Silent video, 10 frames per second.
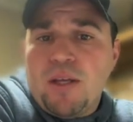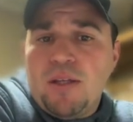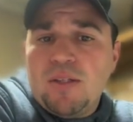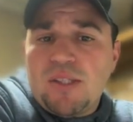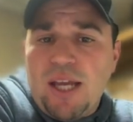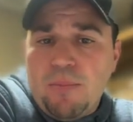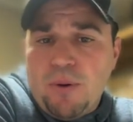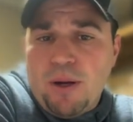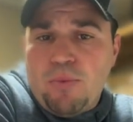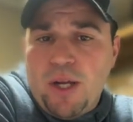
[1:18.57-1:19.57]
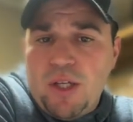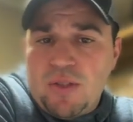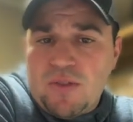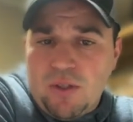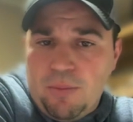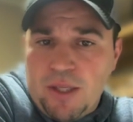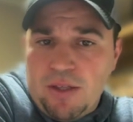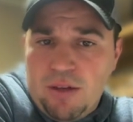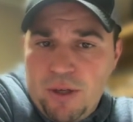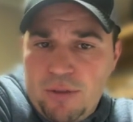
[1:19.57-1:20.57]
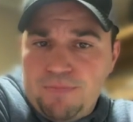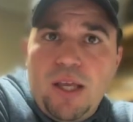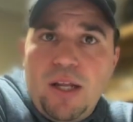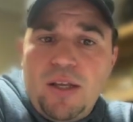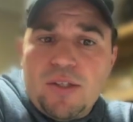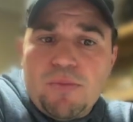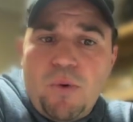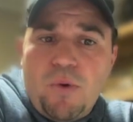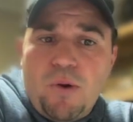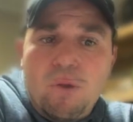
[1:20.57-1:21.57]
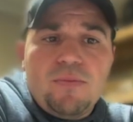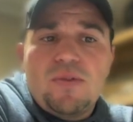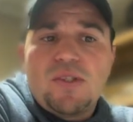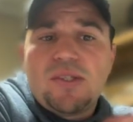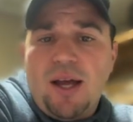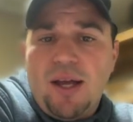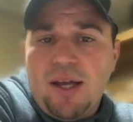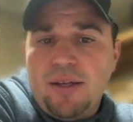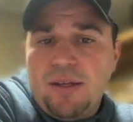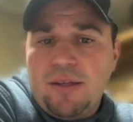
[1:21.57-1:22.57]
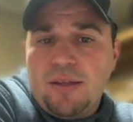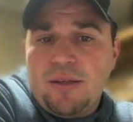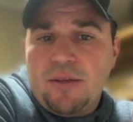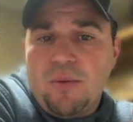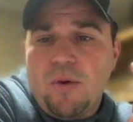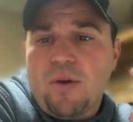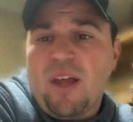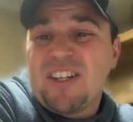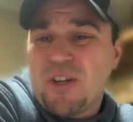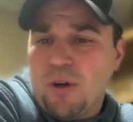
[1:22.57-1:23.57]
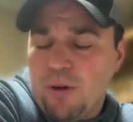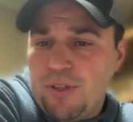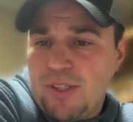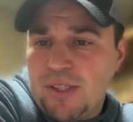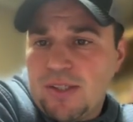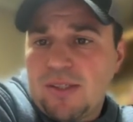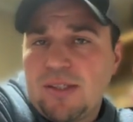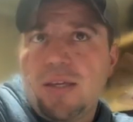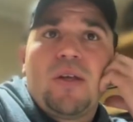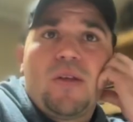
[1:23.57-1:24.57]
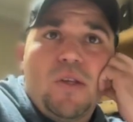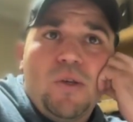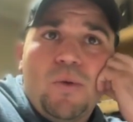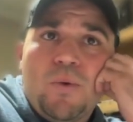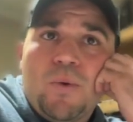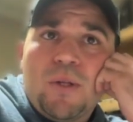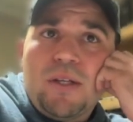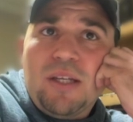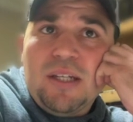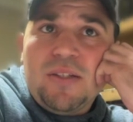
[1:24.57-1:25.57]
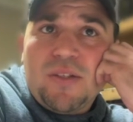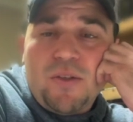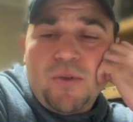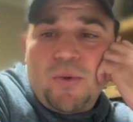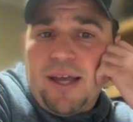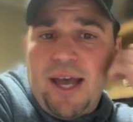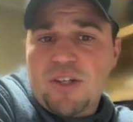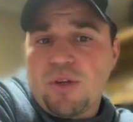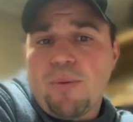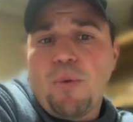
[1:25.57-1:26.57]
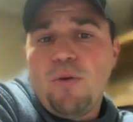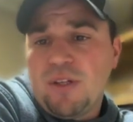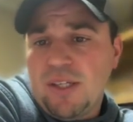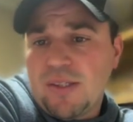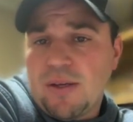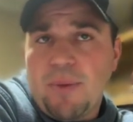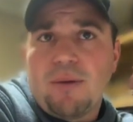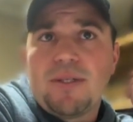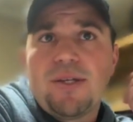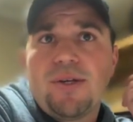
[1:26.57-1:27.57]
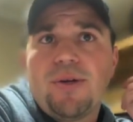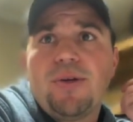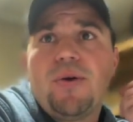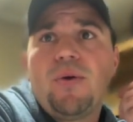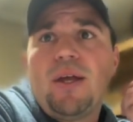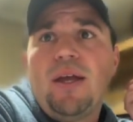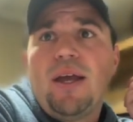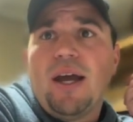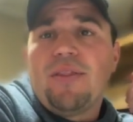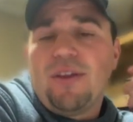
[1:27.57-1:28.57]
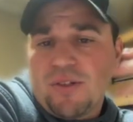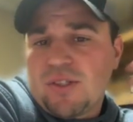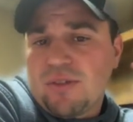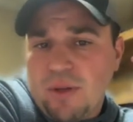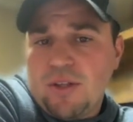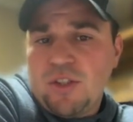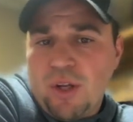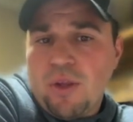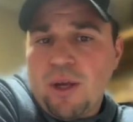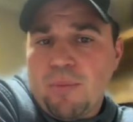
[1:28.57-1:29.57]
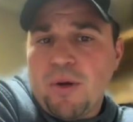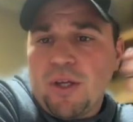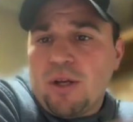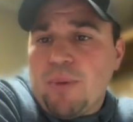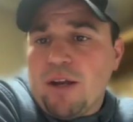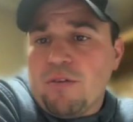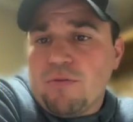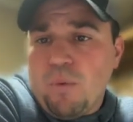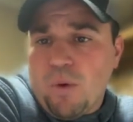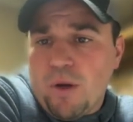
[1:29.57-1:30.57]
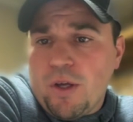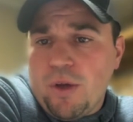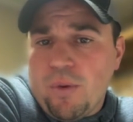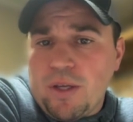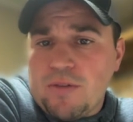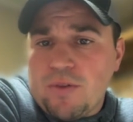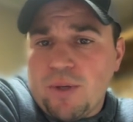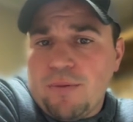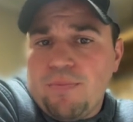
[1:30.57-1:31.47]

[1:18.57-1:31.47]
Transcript: Standard preparation is a little bit different. It is more sod, or like turf is existing. You need to actually remove a decent amount of material. There's generally a pretty good amount of work going into it.